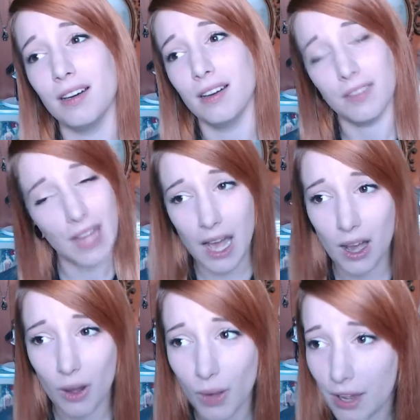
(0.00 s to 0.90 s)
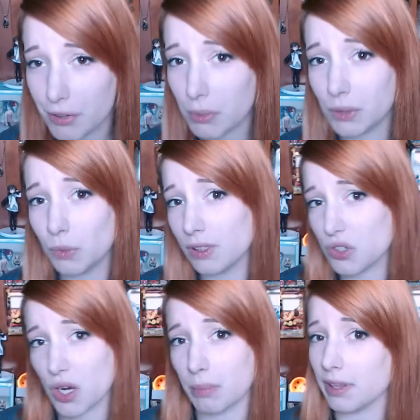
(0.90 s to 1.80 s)
now everyone will
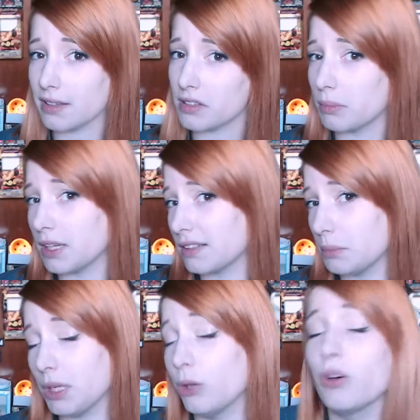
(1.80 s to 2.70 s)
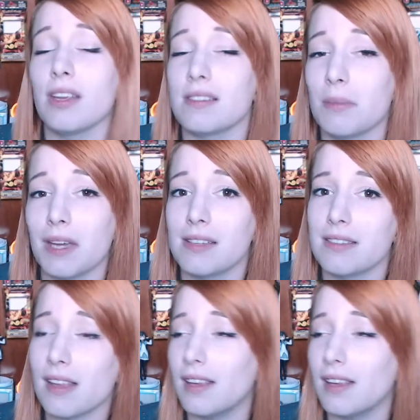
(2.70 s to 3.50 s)
ship Elizabeth and Meliodas, I'm guessing.